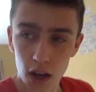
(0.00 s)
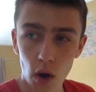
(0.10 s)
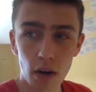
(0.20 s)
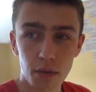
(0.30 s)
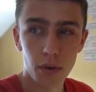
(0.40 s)

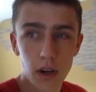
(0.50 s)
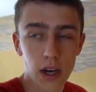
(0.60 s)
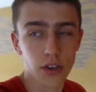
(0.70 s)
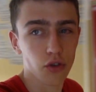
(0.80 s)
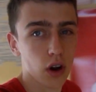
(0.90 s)
go out for a
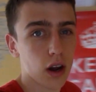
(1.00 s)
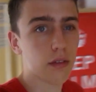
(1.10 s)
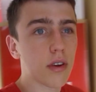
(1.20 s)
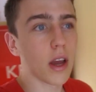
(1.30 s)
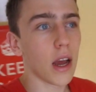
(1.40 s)
nice
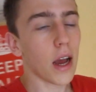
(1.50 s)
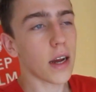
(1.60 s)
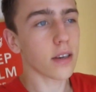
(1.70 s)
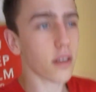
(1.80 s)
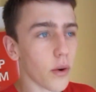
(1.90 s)
drive,
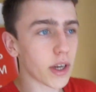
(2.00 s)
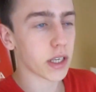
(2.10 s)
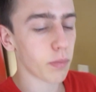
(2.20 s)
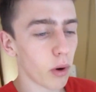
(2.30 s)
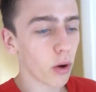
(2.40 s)
and go
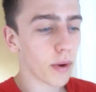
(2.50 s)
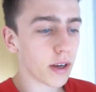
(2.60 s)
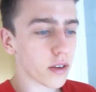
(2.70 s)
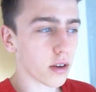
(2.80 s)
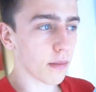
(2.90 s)

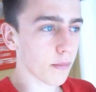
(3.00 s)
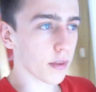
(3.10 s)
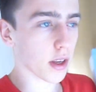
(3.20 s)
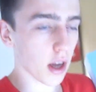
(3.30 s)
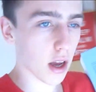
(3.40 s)
exploring
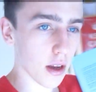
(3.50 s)
some